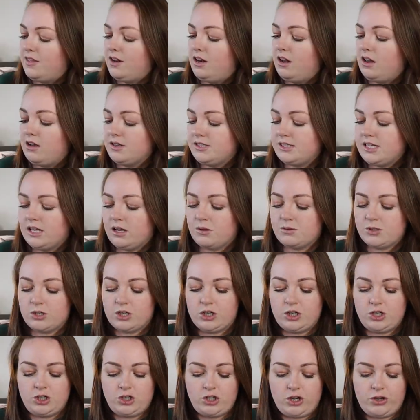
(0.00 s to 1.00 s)
then the last thing I was
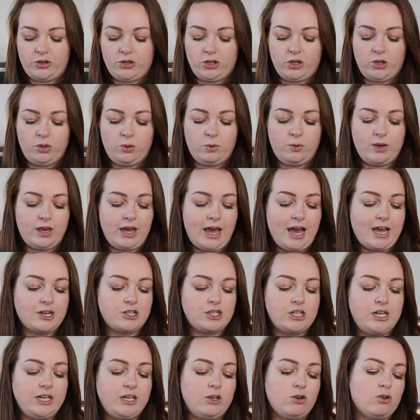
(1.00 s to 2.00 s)
going to show you
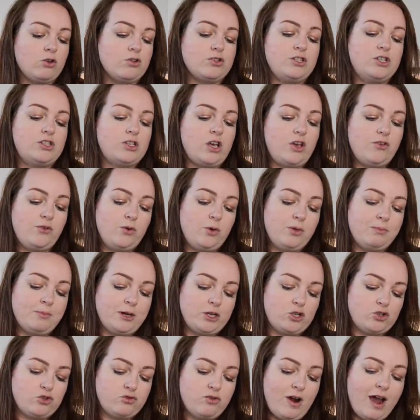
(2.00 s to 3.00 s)
actually crosses over with
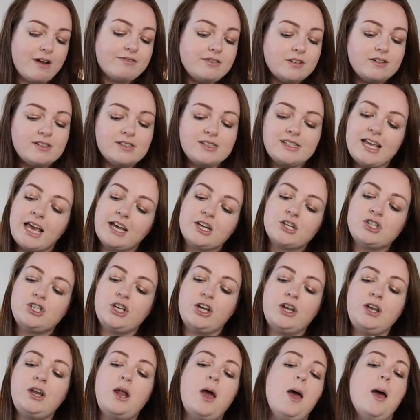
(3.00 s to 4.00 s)
my travel
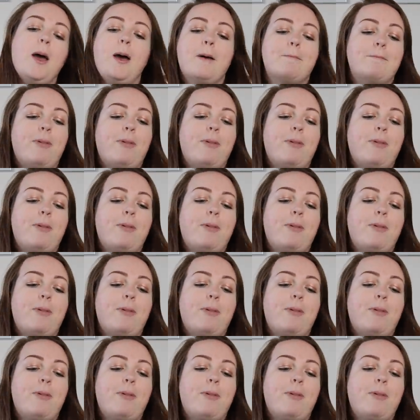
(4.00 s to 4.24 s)
section,